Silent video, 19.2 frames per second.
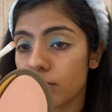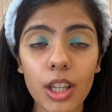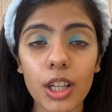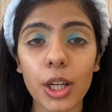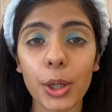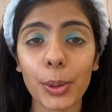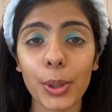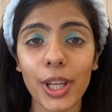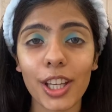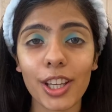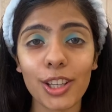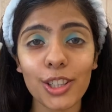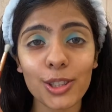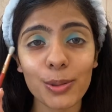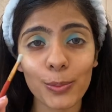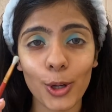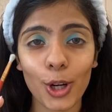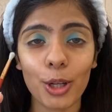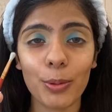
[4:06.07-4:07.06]
Now taking a
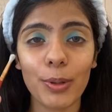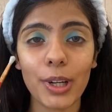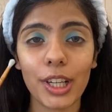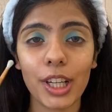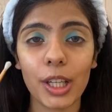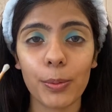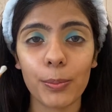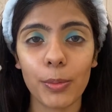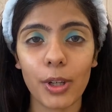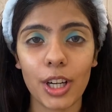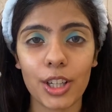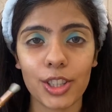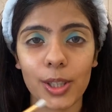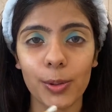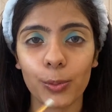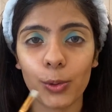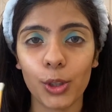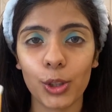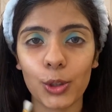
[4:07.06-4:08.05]
small blending brush,
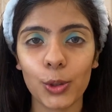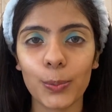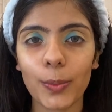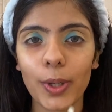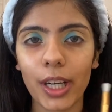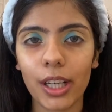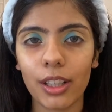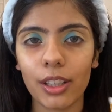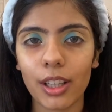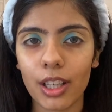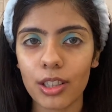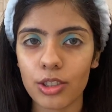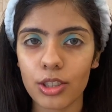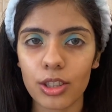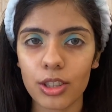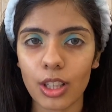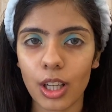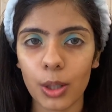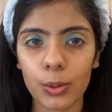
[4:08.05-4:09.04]
I'm going to blend the
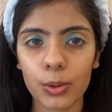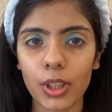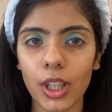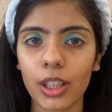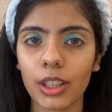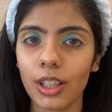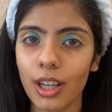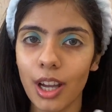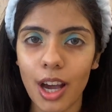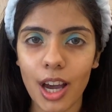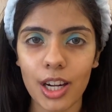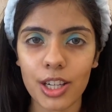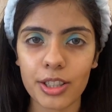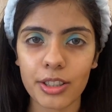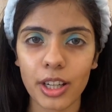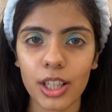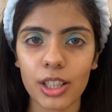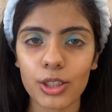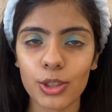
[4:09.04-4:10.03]
edges out so that
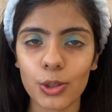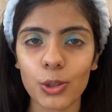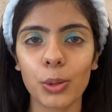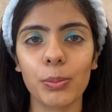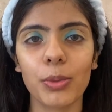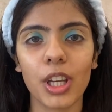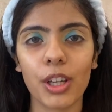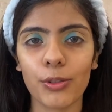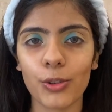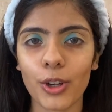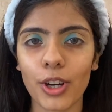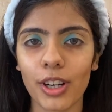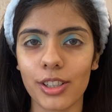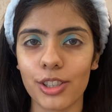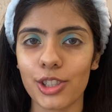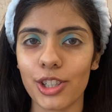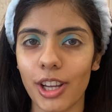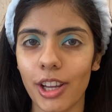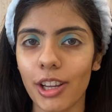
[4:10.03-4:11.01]
harsh lines jo bhi hai, wo
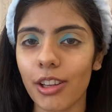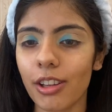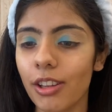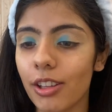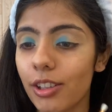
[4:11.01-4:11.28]
hat jaye.